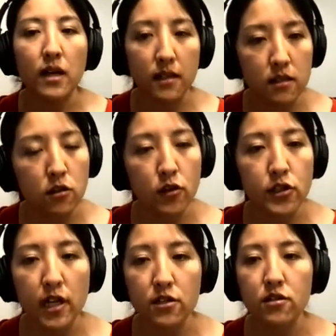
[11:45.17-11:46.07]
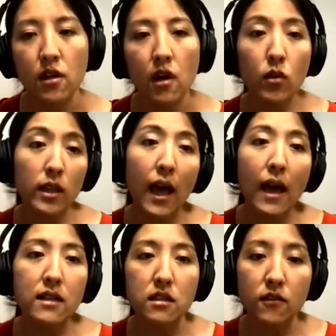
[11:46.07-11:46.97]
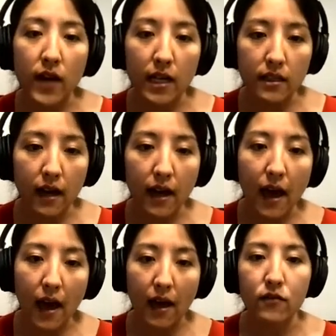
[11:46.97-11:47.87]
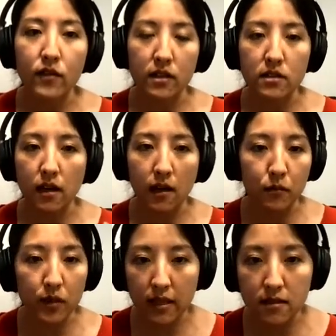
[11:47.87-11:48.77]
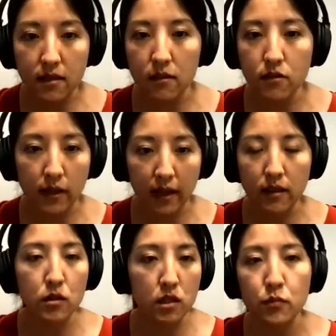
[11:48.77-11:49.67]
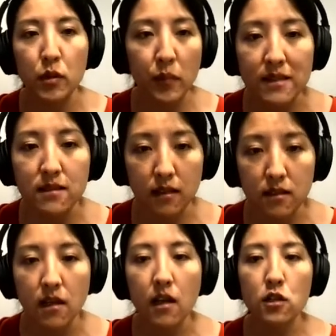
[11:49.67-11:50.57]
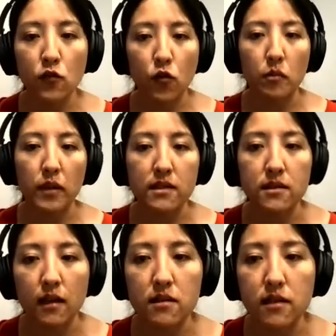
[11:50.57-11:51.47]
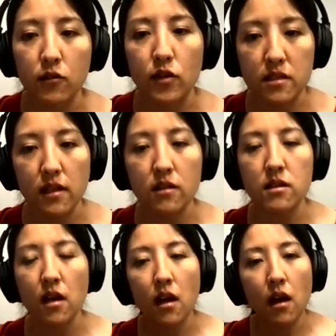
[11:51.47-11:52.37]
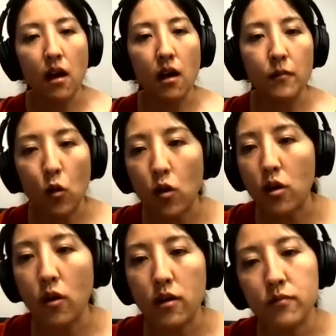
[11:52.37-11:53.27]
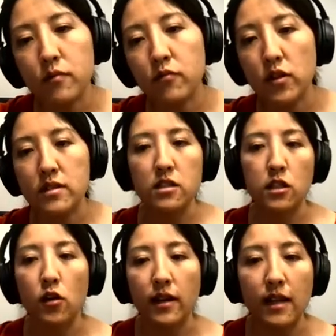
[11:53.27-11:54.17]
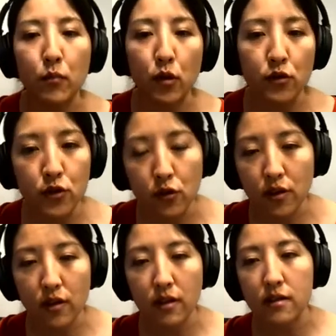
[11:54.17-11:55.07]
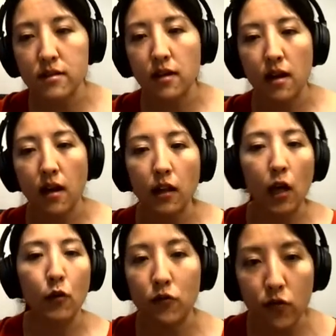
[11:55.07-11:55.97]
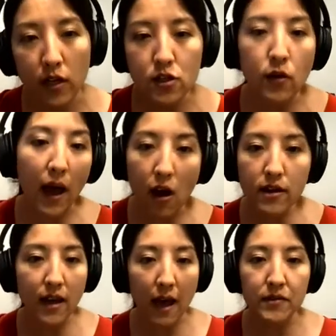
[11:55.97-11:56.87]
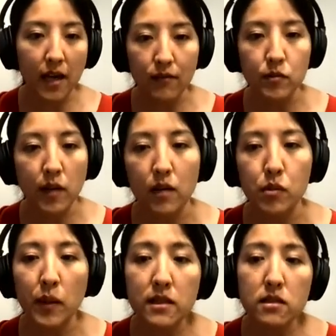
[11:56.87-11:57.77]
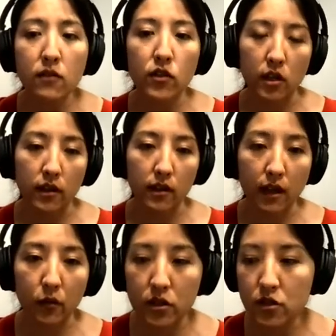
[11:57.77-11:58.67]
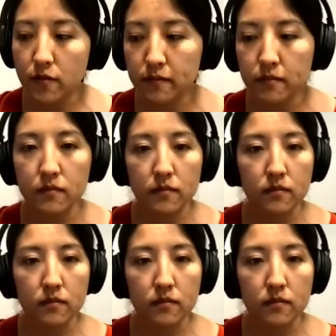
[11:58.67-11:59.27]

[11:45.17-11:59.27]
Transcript: item context associations, relies on the fact that I have these place cells, or like these propensities to form place cells and grid cells. Or for instance, learning that bonjour is hello in French. So I already had to have some kind of propensity for learning language.